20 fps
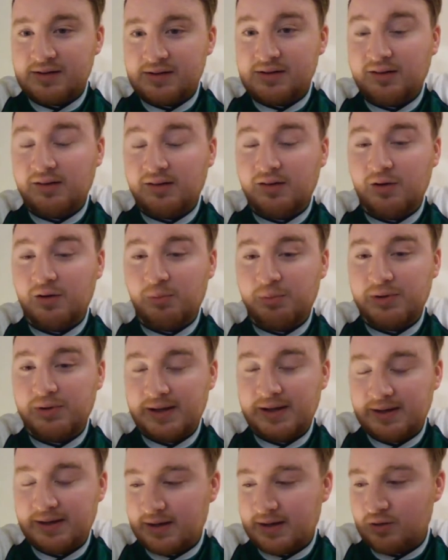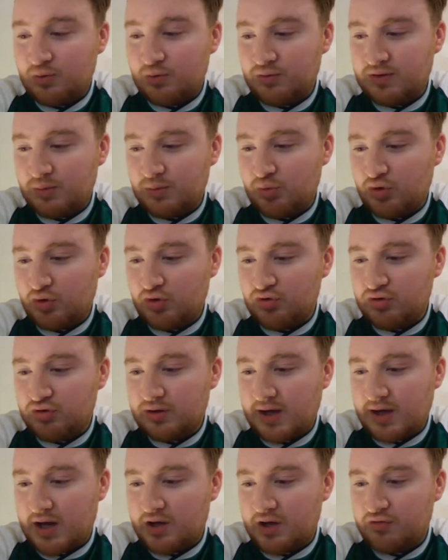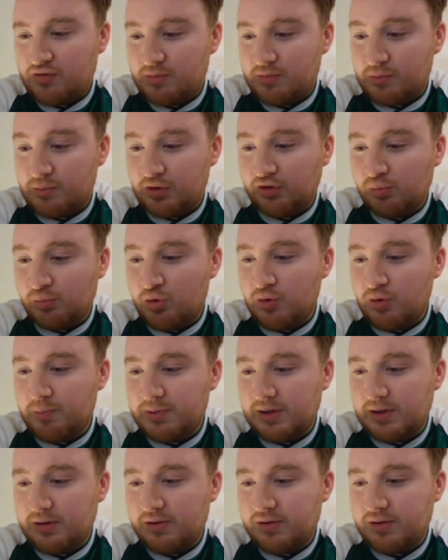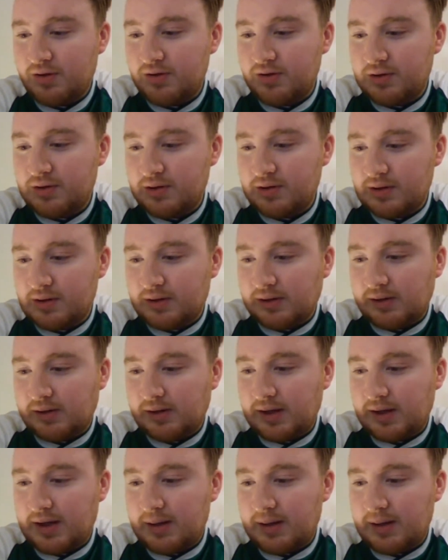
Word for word: you can complain, eh? I don't think no. we could really ask for much more being third. No, um,